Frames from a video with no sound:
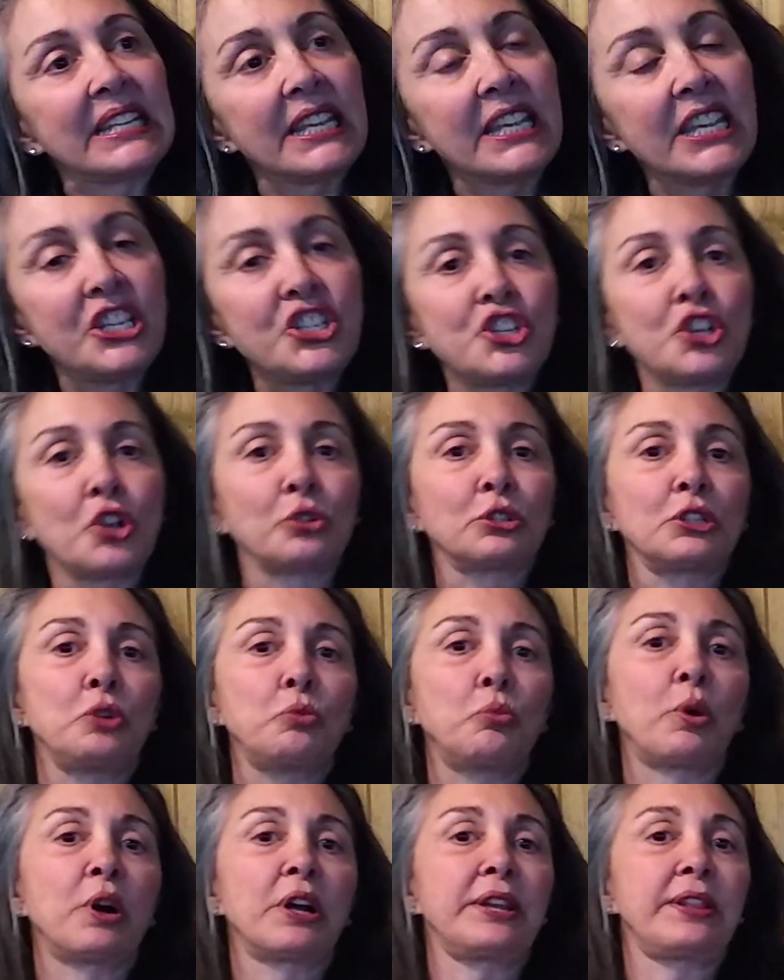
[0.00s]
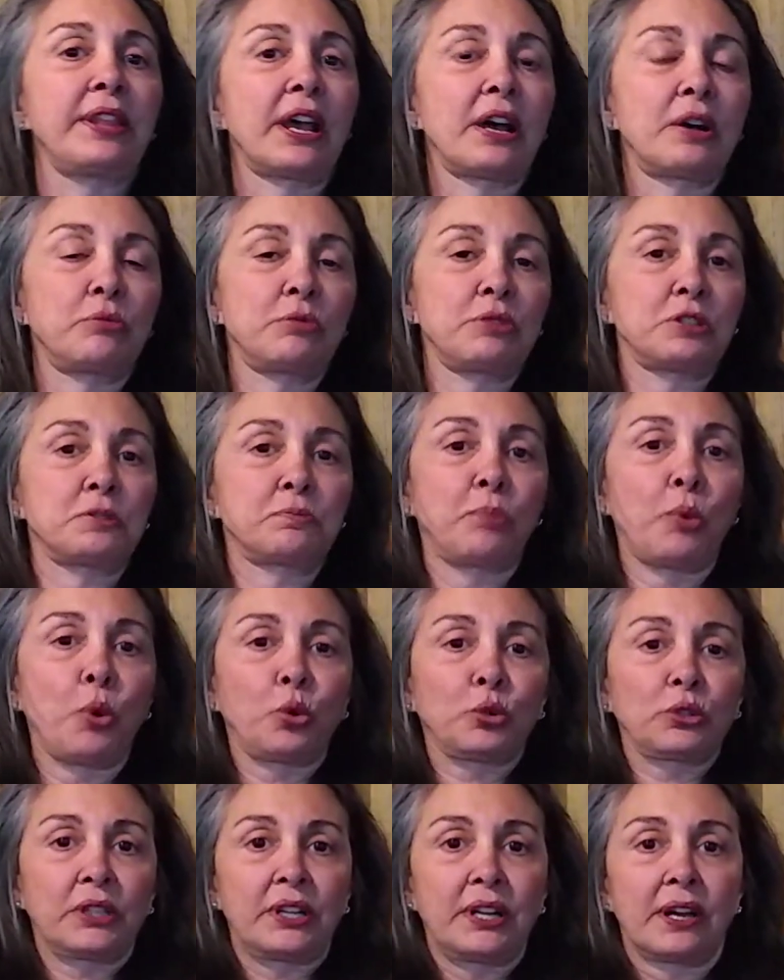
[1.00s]
He's the only one that was
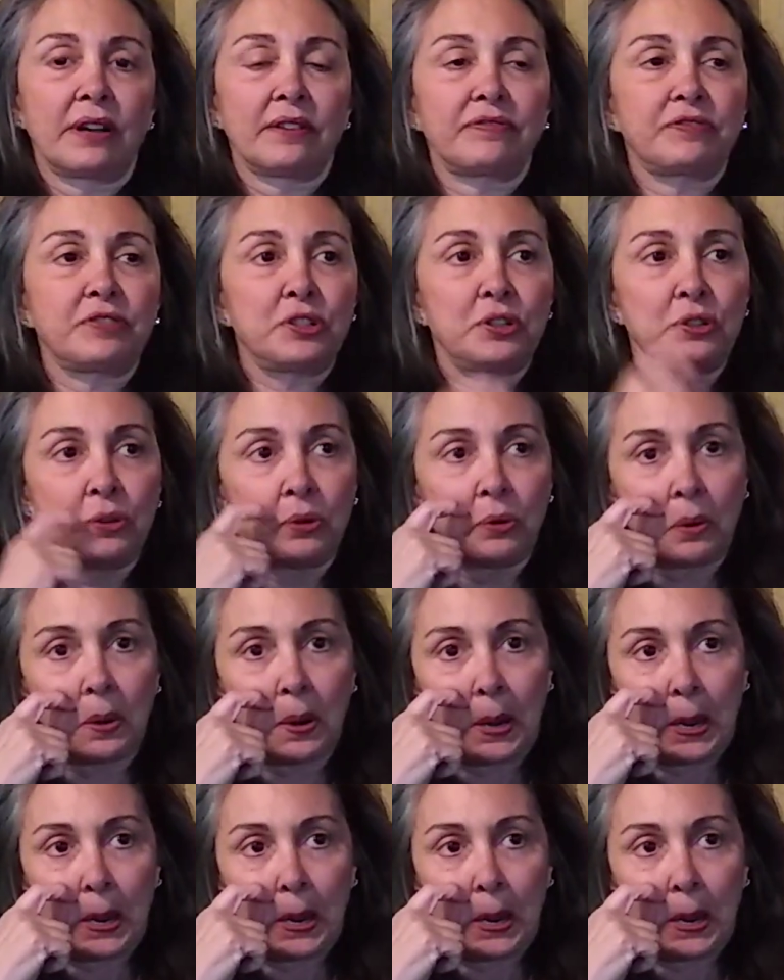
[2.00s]
bold enough to